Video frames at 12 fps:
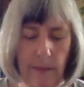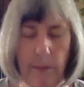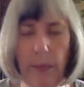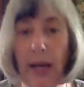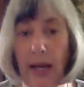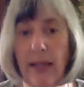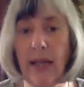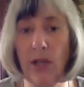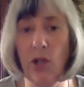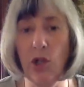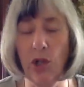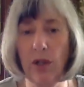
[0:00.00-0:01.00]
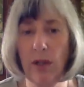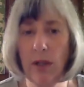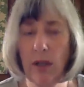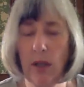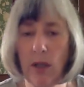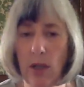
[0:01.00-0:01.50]
Pay attention
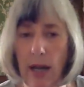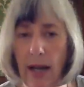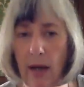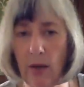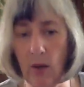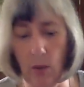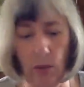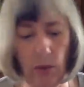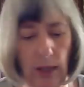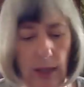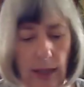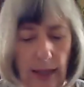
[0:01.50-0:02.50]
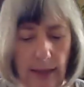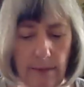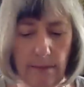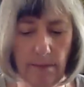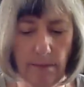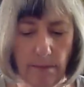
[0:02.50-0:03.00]
to how you're thinking
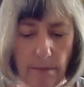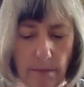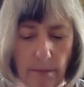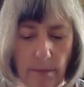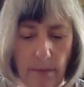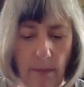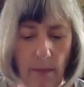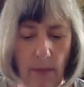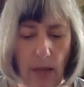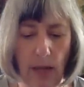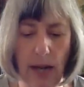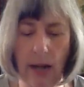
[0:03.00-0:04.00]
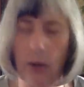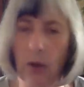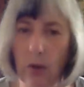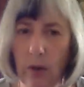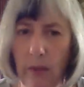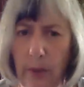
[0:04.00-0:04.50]
and how
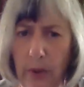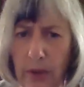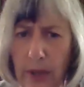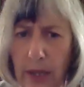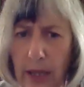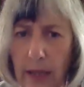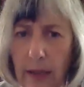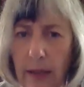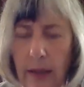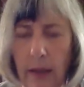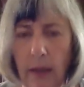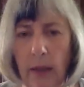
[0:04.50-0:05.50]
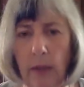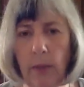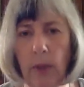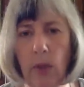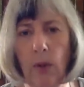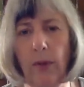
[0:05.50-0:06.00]
you're communicating
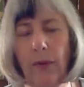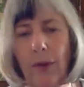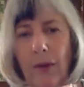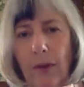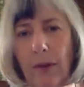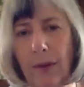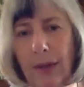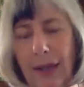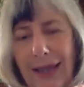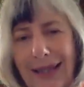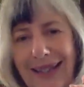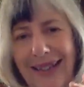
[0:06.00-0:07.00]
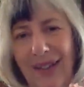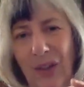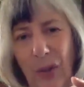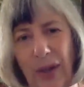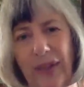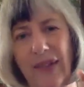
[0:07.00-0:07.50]
because
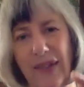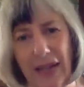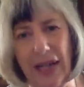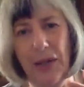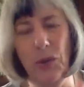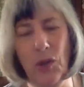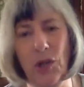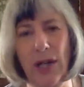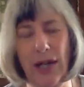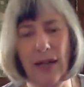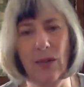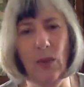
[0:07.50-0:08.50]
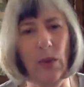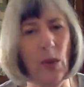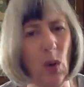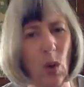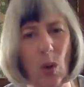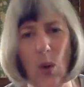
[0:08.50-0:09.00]
US natal chart with
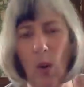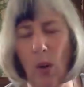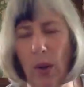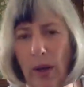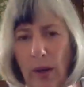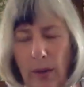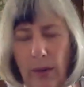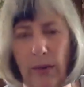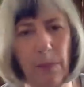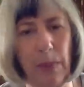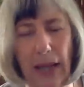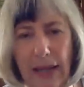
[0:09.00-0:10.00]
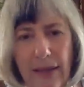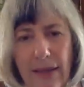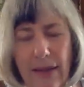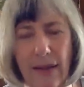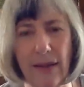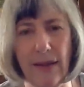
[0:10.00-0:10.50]
all those planets
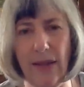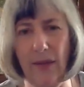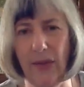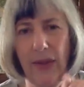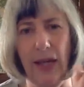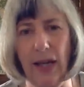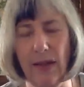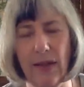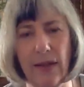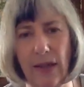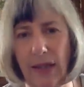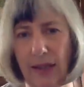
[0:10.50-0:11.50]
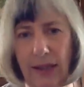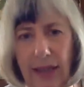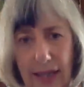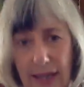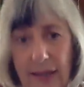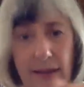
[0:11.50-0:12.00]
in the seventh house and in
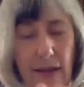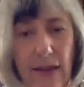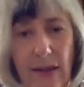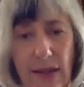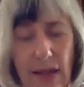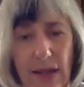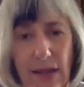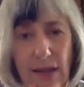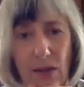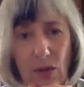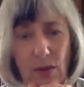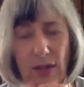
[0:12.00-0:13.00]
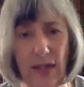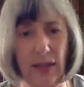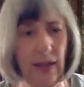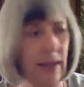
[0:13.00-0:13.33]
Cancer, the sun, your sun in